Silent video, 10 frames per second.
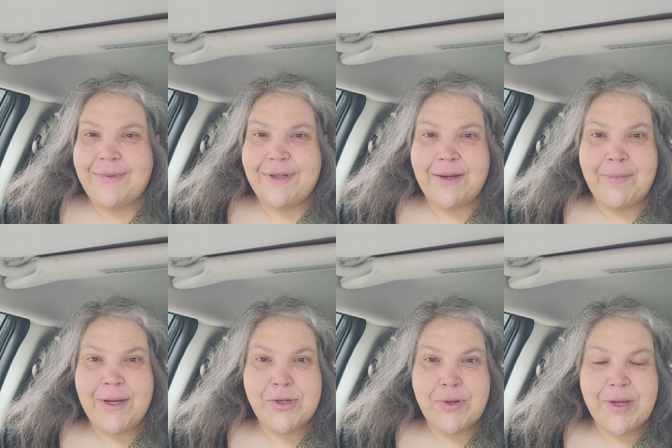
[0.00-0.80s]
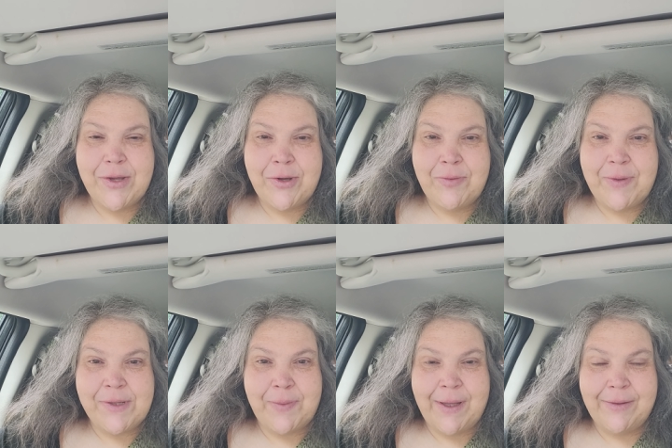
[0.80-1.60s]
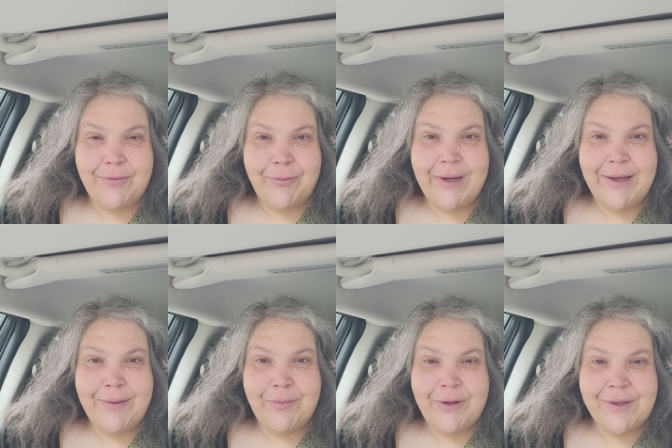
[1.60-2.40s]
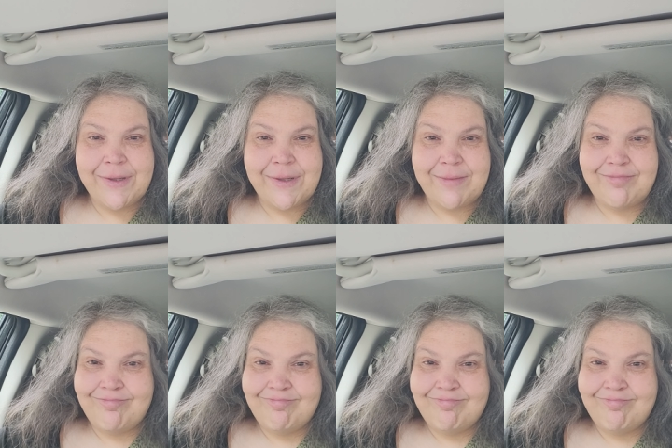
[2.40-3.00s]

dick measuring, you could be spend reading books,